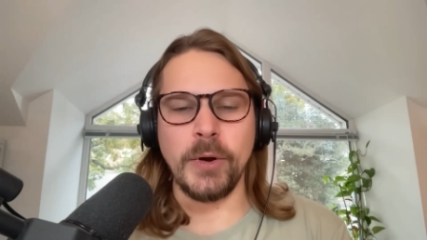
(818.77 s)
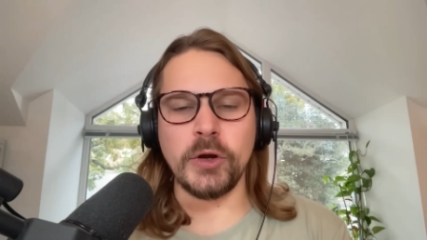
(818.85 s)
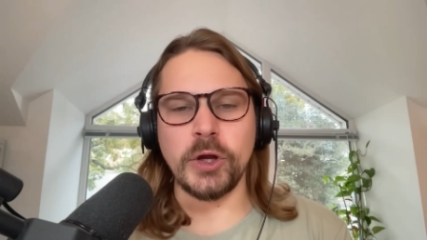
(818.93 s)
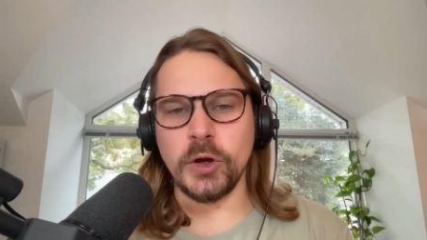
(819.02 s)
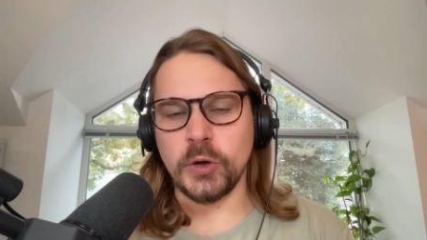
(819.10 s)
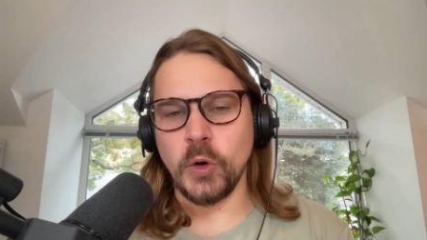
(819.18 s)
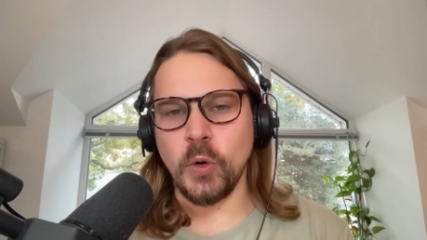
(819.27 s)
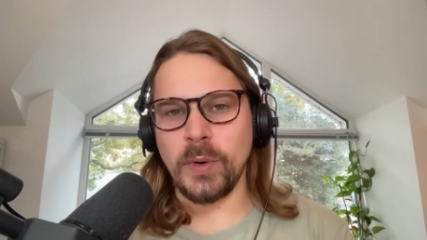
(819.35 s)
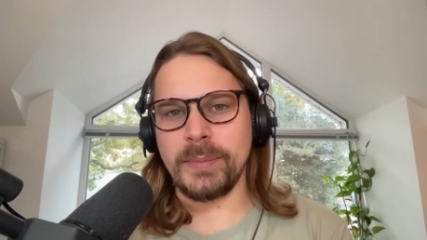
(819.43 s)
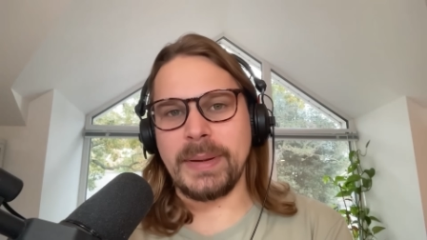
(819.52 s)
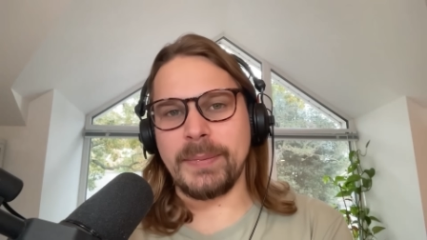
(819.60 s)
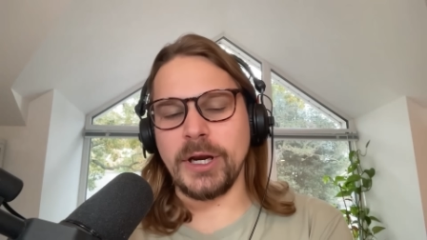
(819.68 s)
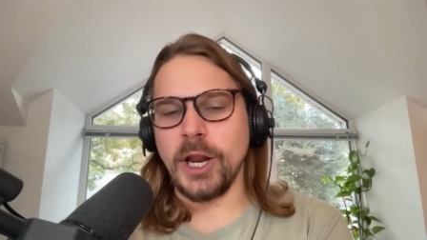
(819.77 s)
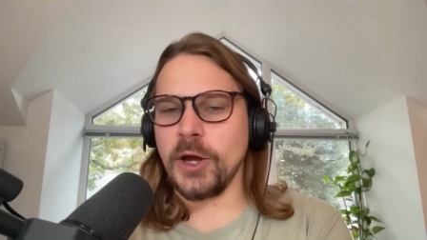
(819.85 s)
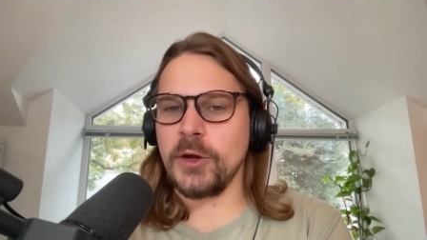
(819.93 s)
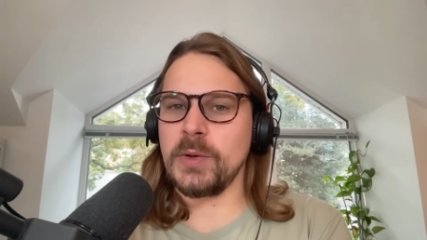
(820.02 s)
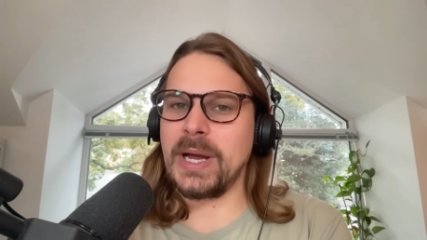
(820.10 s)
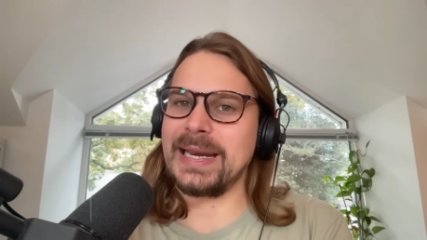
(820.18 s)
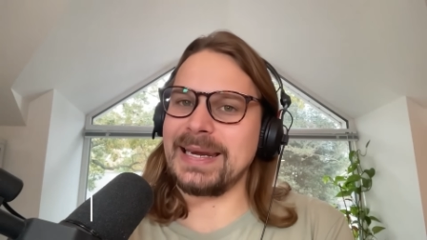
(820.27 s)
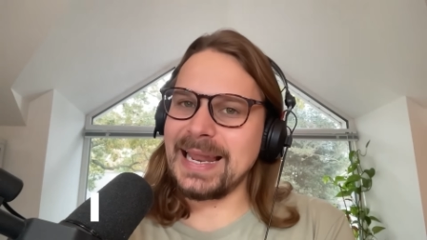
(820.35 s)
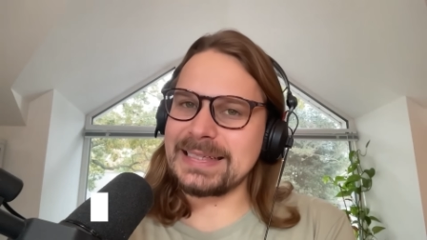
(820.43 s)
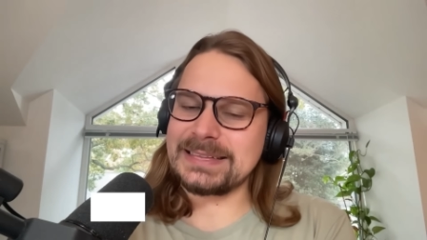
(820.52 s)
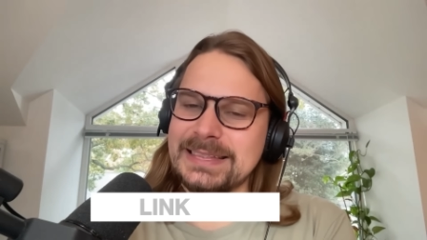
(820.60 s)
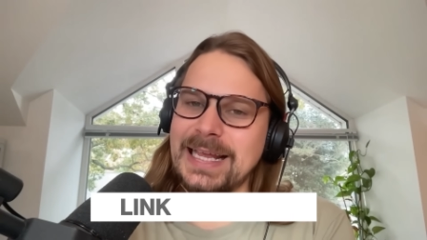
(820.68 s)
Book a call with me below and
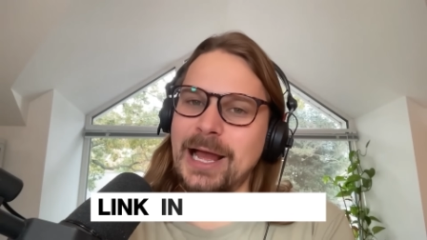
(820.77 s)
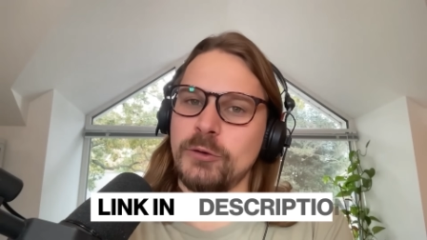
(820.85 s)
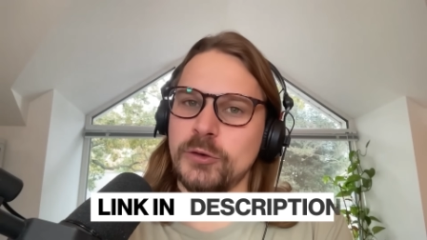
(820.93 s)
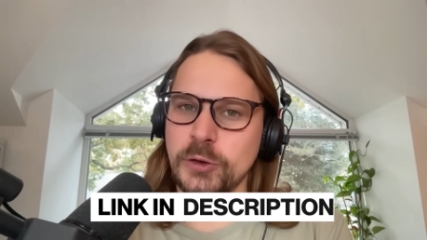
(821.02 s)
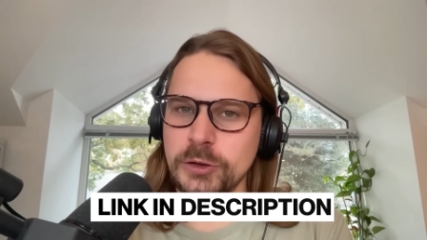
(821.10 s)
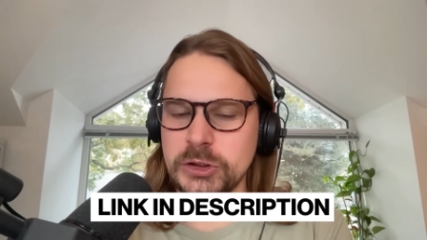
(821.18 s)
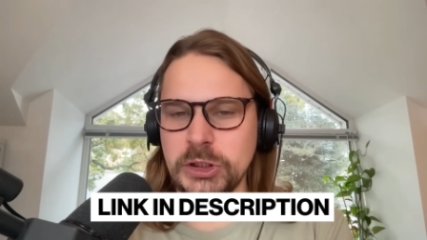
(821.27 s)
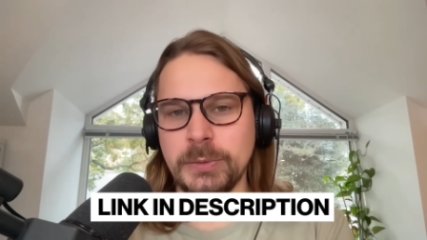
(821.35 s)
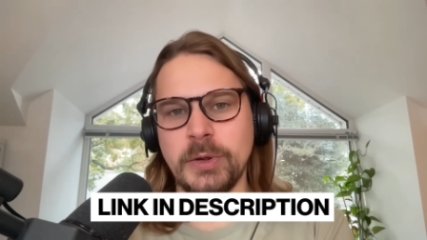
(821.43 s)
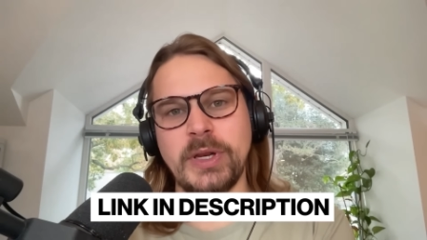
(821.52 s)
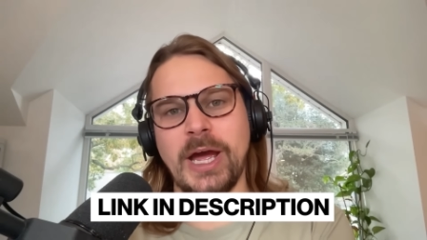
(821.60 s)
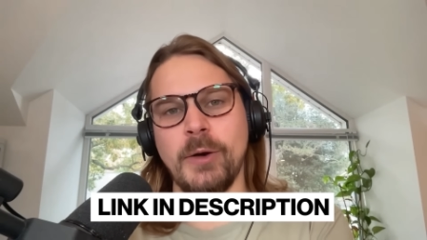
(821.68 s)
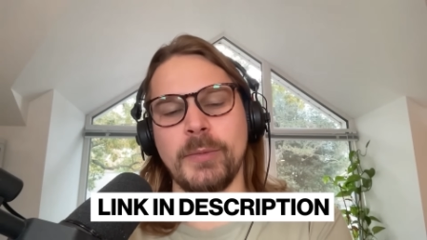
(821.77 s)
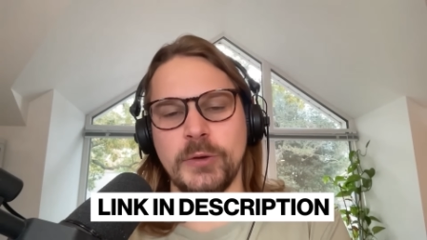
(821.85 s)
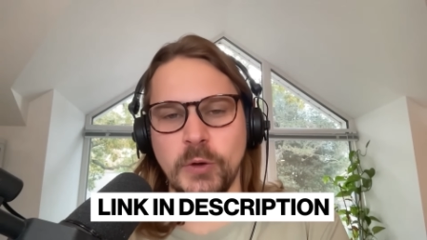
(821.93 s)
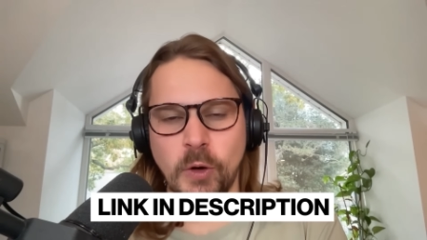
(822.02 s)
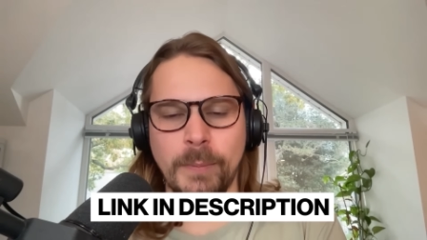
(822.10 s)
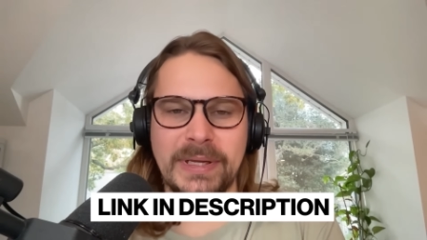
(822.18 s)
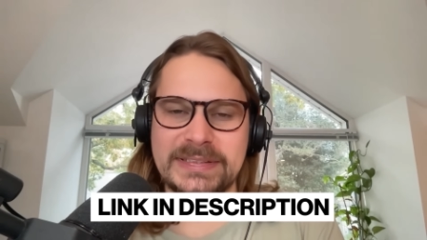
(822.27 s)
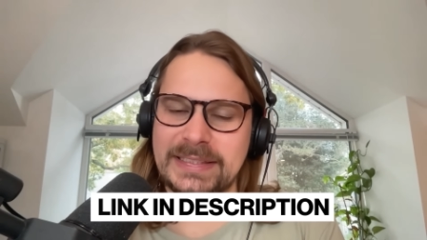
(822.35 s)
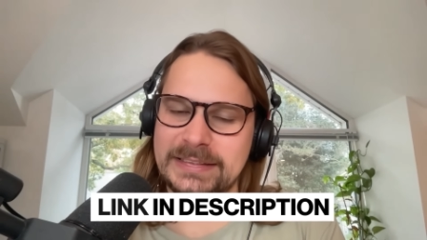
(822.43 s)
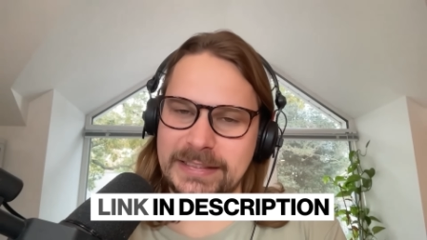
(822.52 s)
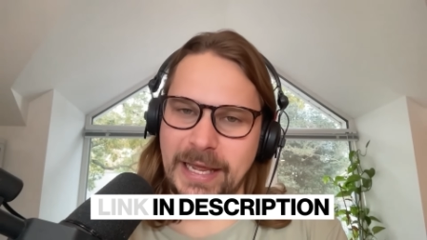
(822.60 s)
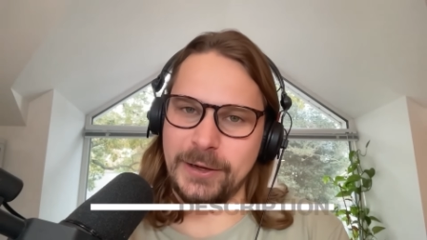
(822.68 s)
let's see how YouTube could help your
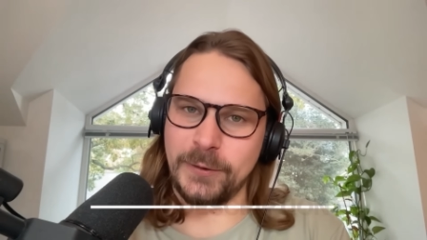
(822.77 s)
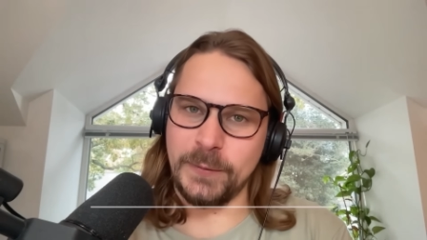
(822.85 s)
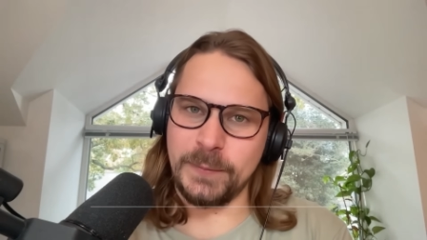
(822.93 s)
business scale.